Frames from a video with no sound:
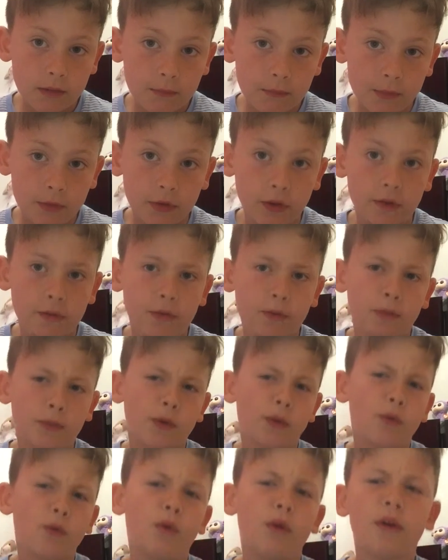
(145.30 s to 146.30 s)
because I've been
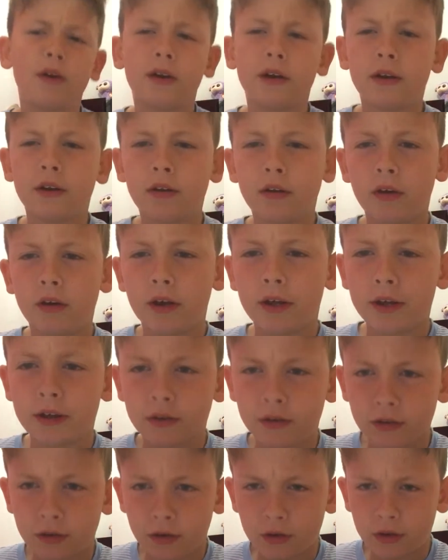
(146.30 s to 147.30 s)
recording like
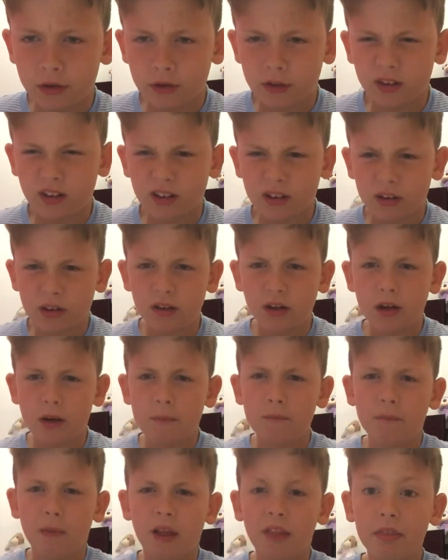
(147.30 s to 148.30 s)
a
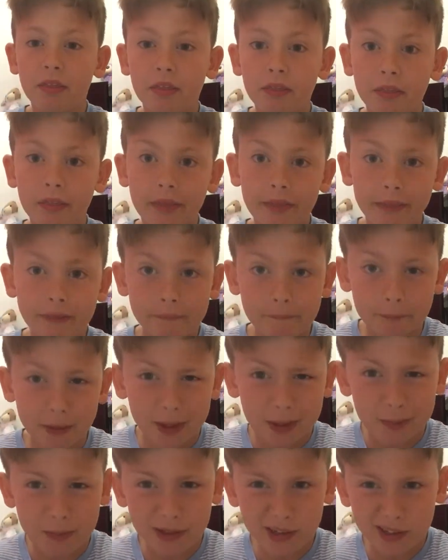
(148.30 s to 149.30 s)
month,
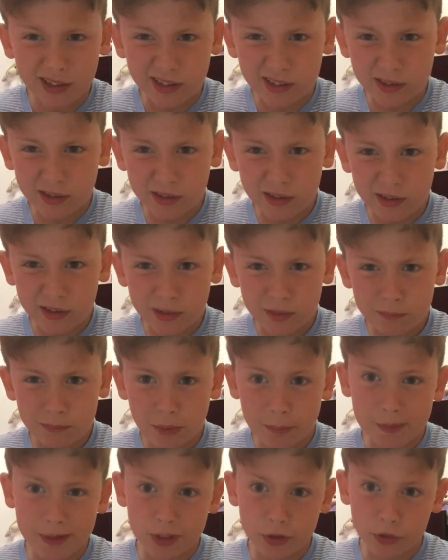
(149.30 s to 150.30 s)
maybe
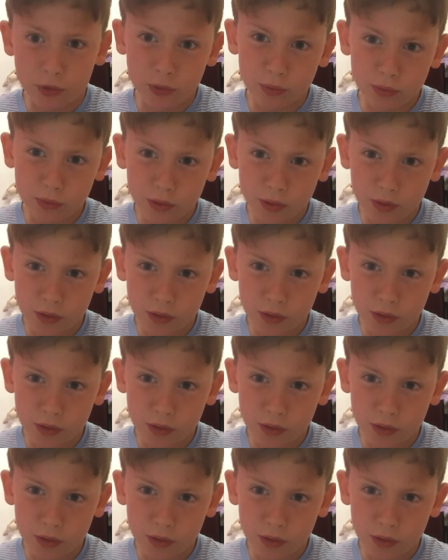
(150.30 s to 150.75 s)
2.